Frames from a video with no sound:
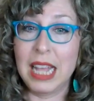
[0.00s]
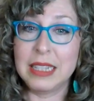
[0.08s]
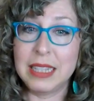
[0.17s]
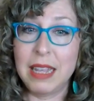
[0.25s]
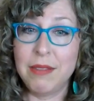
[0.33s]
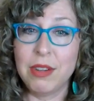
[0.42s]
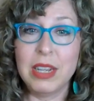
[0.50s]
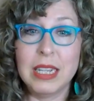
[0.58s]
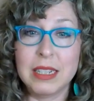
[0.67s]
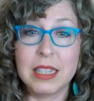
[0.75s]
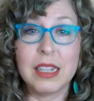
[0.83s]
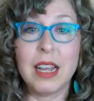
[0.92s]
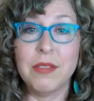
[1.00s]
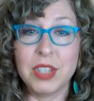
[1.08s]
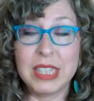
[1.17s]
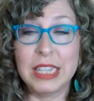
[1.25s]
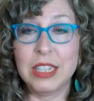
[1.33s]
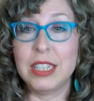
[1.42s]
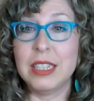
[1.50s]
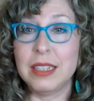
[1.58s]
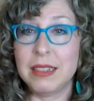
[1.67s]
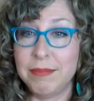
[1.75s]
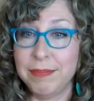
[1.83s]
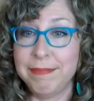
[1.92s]
savory into the
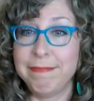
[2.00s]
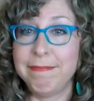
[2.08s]
conversation. Mm -hmm.